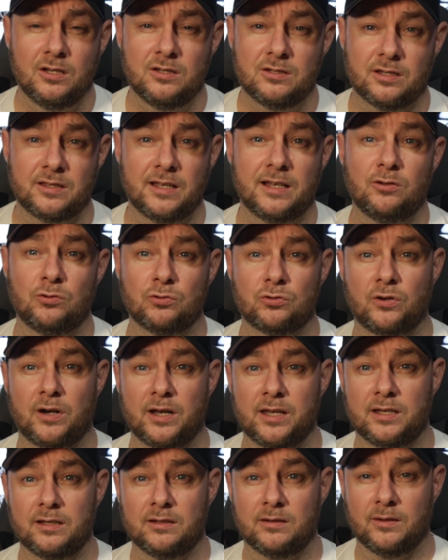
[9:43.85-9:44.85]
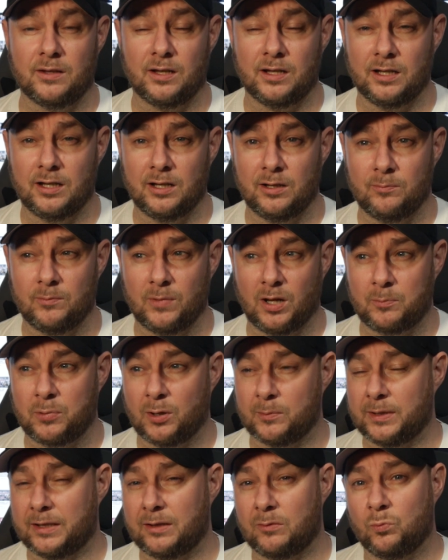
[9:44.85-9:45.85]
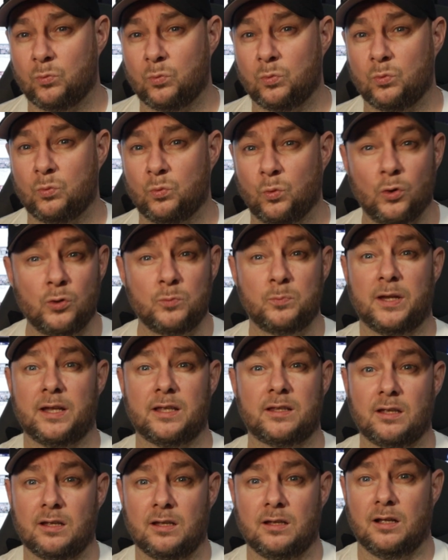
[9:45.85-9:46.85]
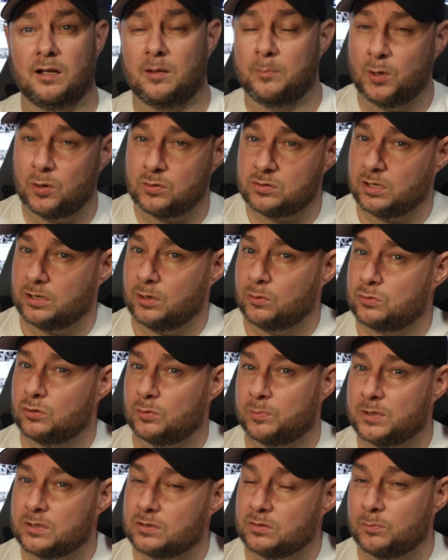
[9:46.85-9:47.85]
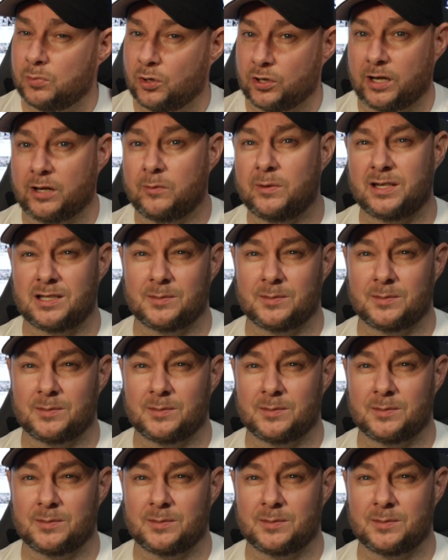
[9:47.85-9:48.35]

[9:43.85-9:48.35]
So they look great. I probably would pick a box of those up at some point anyway,